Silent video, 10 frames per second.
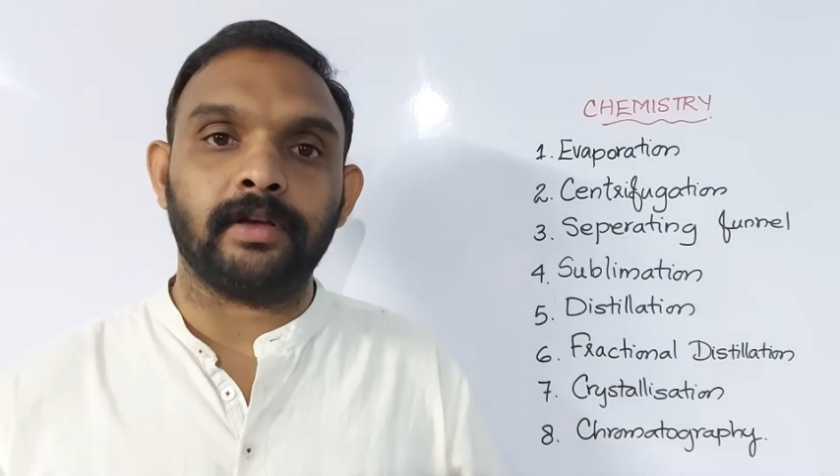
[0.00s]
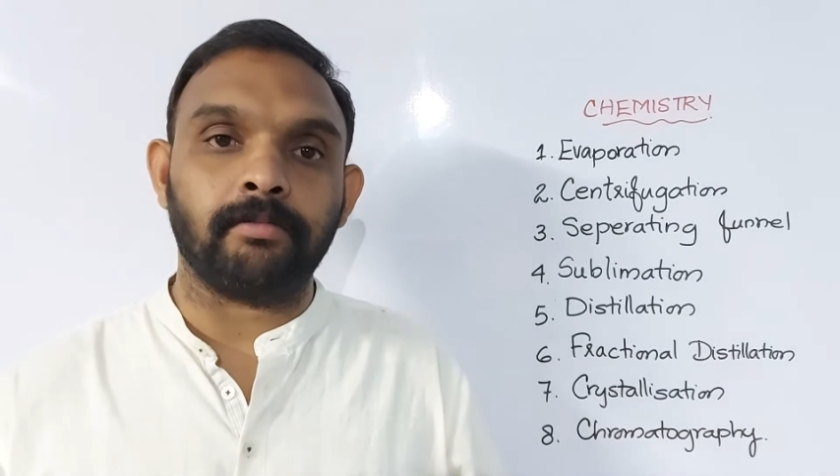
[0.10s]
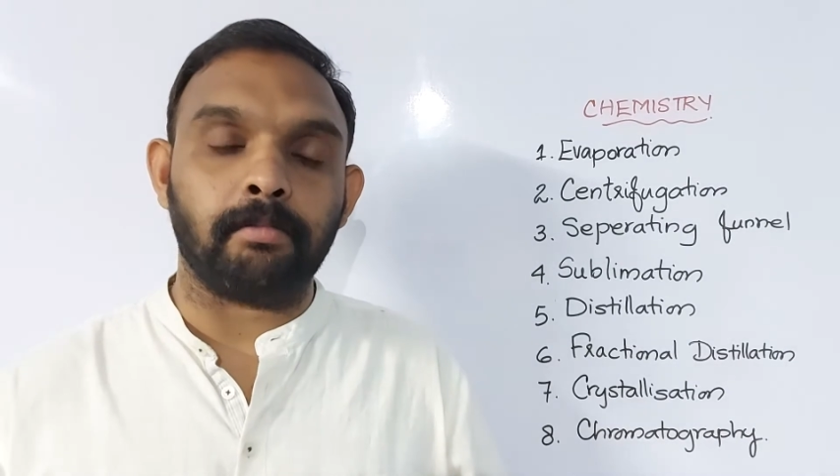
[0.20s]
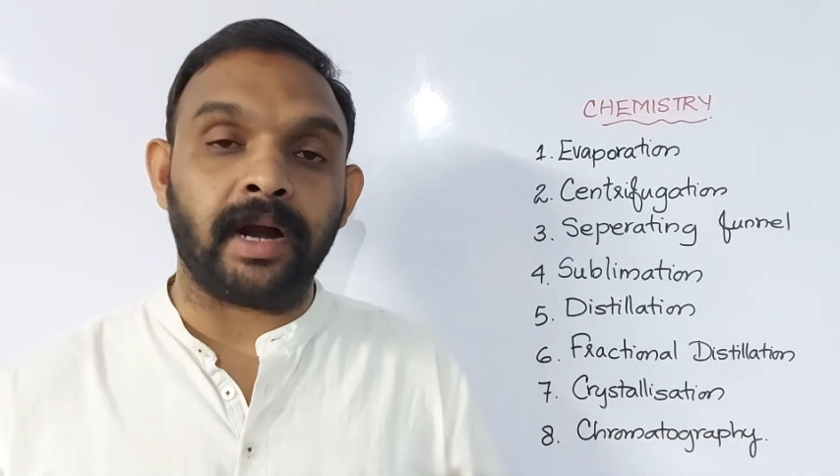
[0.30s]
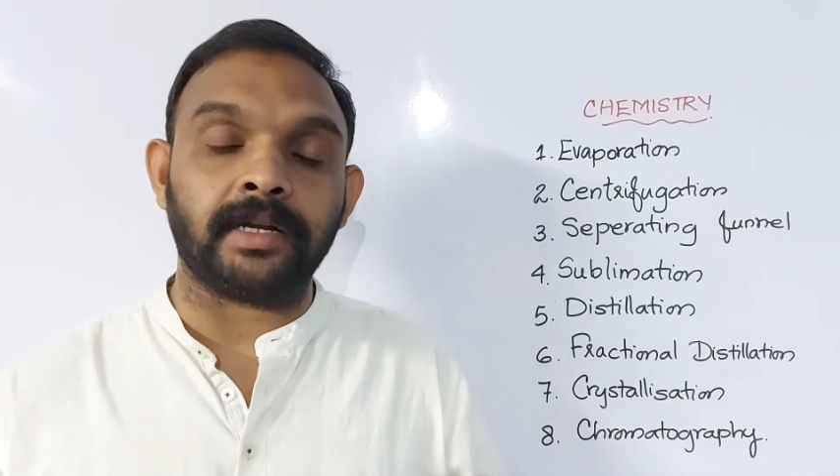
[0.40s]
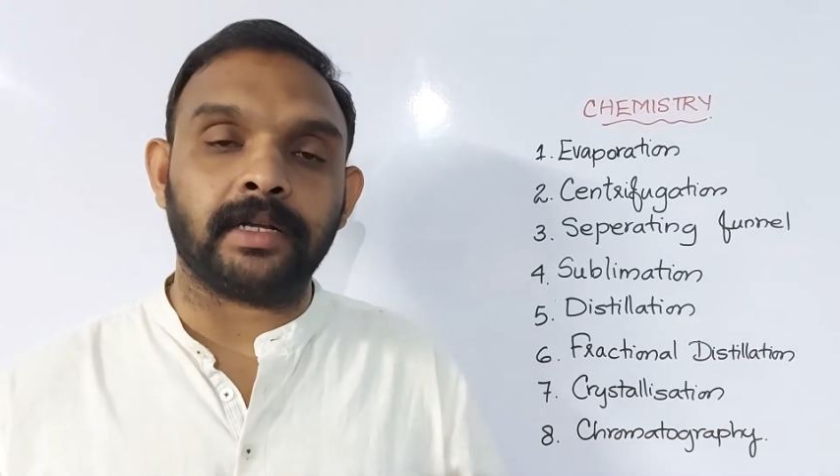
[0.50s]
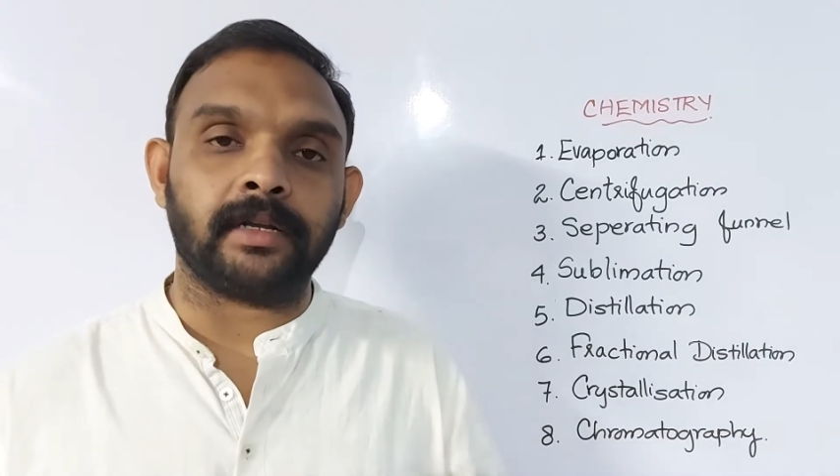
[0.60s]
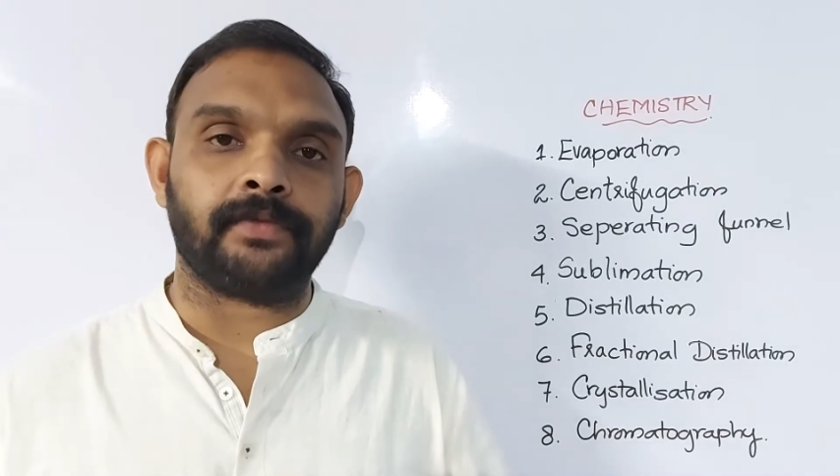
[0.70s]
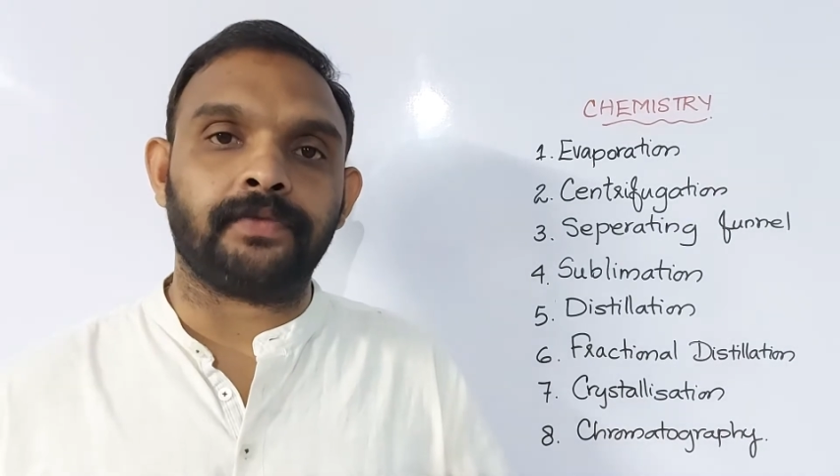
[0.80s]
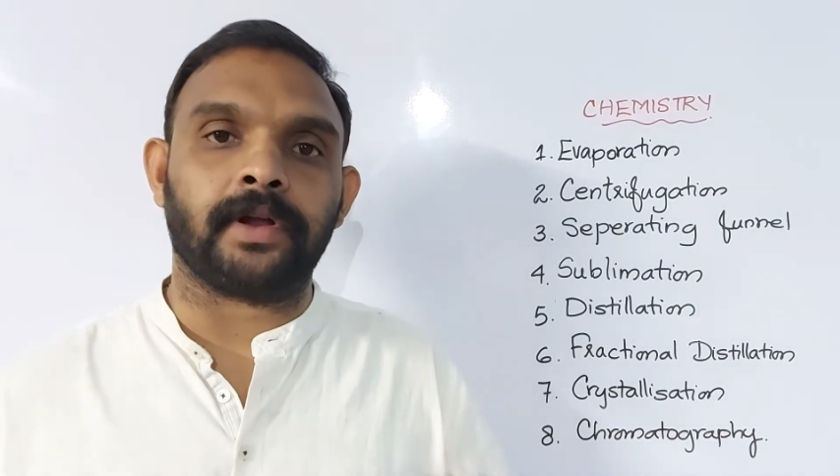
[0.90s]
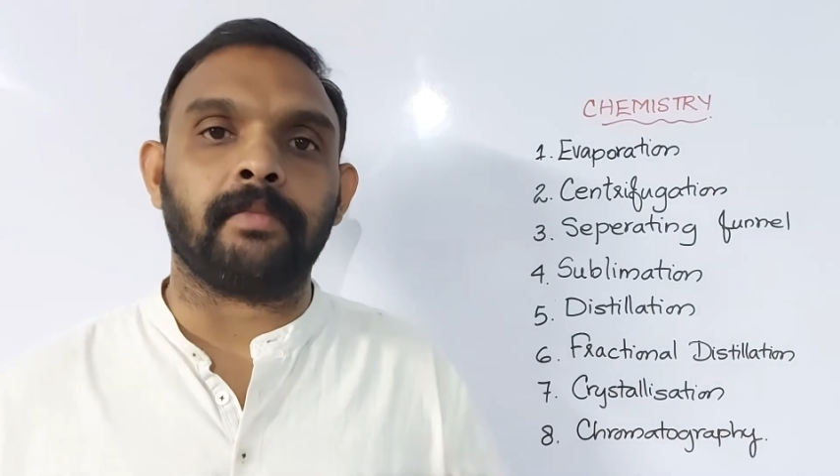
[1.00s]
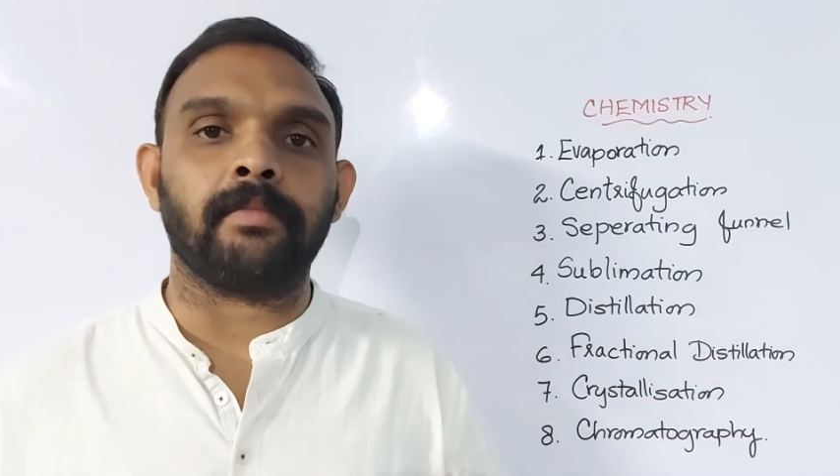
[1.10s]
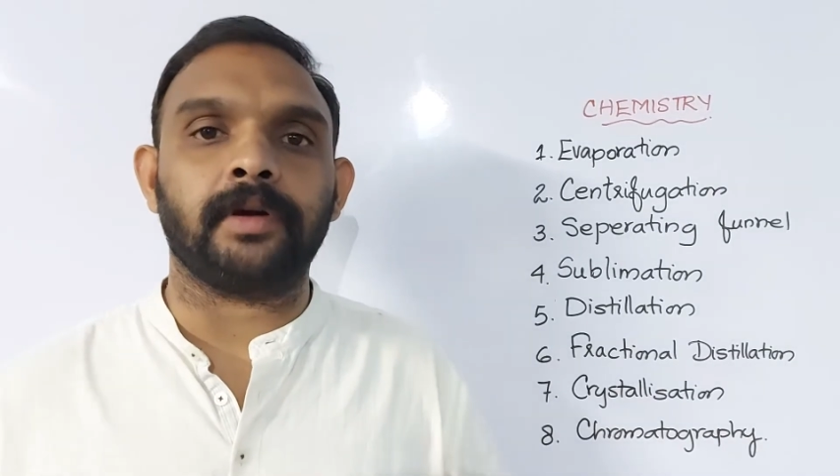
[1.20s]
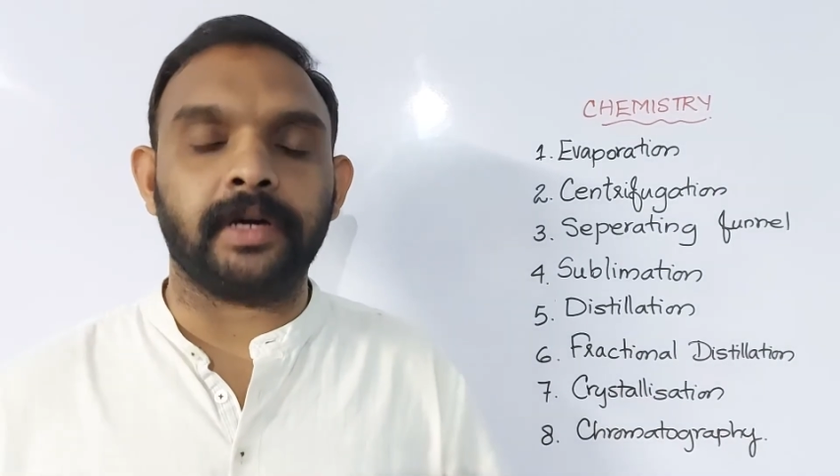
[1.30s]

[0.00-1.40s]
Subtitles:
butter from